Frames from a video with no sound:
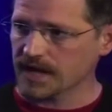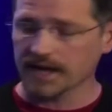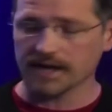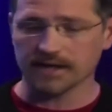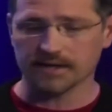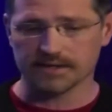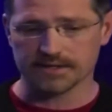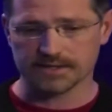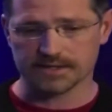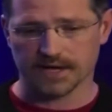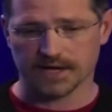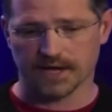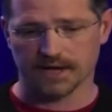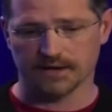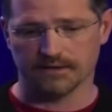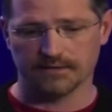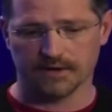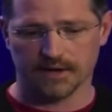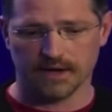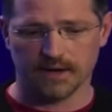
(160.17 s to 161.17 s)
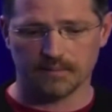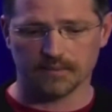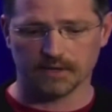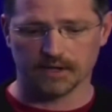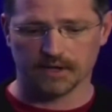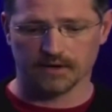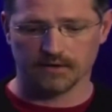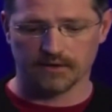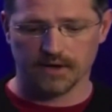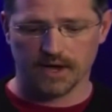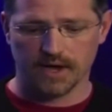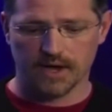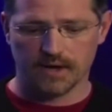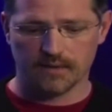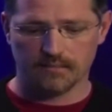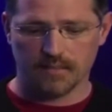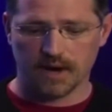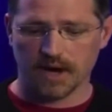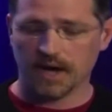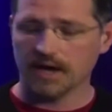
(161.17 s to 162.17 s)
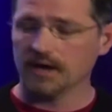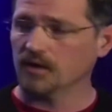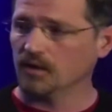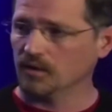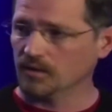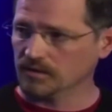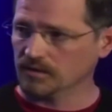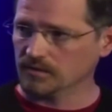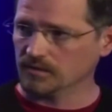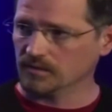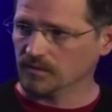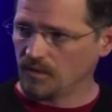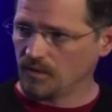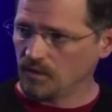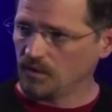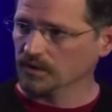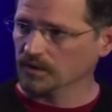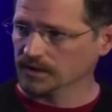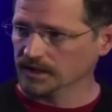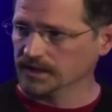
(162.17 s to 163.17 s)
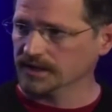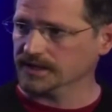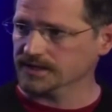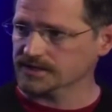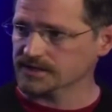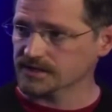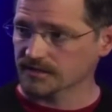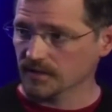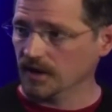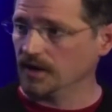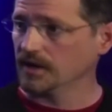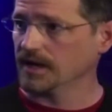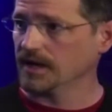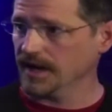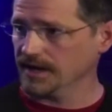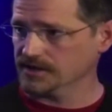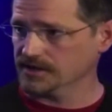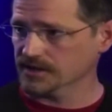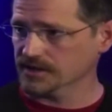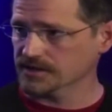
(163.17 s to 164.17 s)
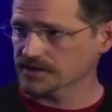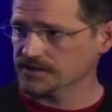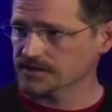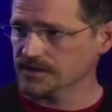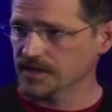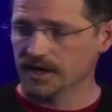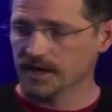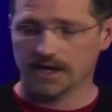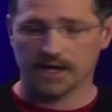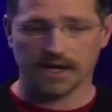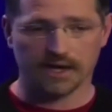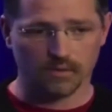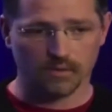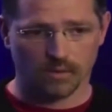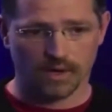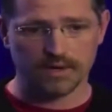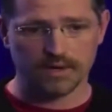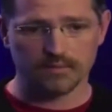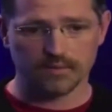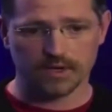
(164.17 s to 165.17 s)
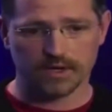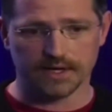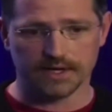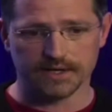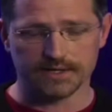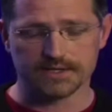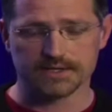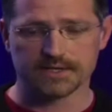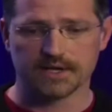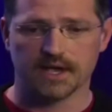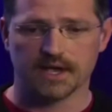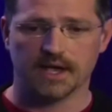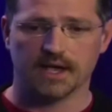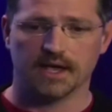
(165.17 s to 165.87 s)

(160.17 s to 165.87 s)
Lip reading: I can decide to upload my whole list of all gadgets in one place,